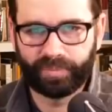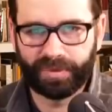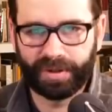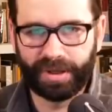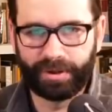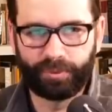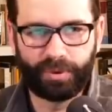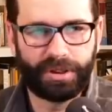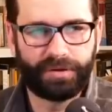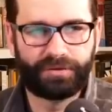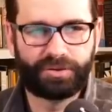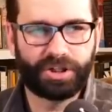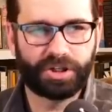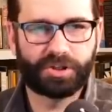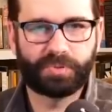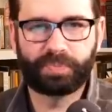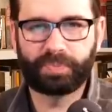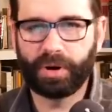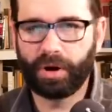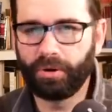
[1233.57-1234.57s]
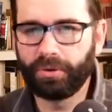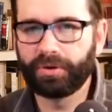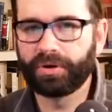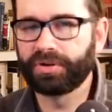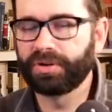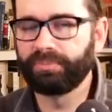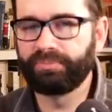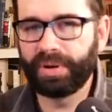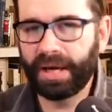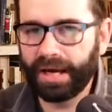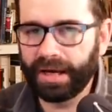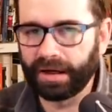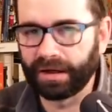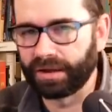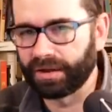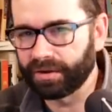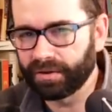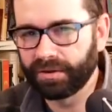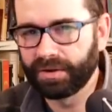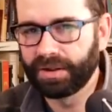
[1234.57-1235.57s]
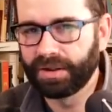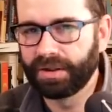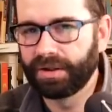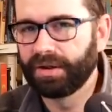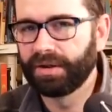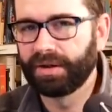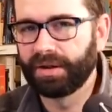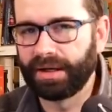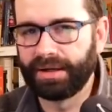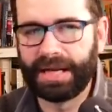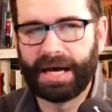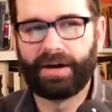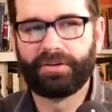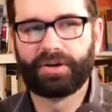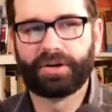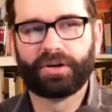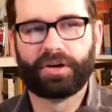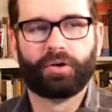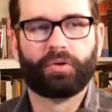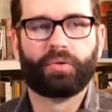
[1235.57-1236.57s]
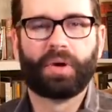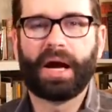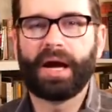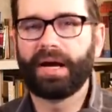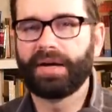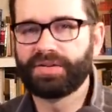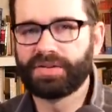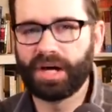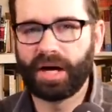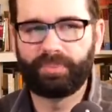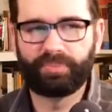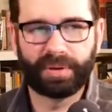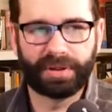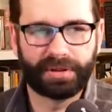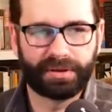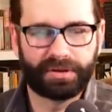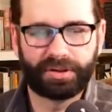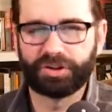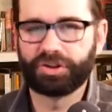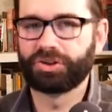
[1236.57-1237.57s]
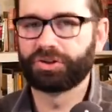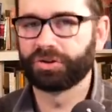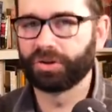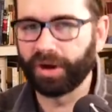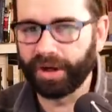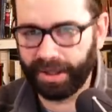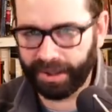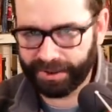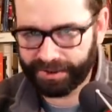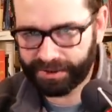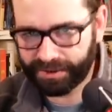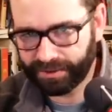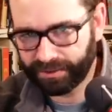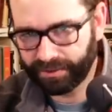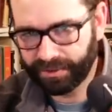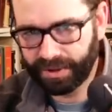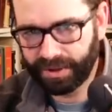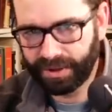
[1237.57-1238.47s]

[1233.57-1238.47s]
and we've just poked the bear and now they're going to rise up and destroy us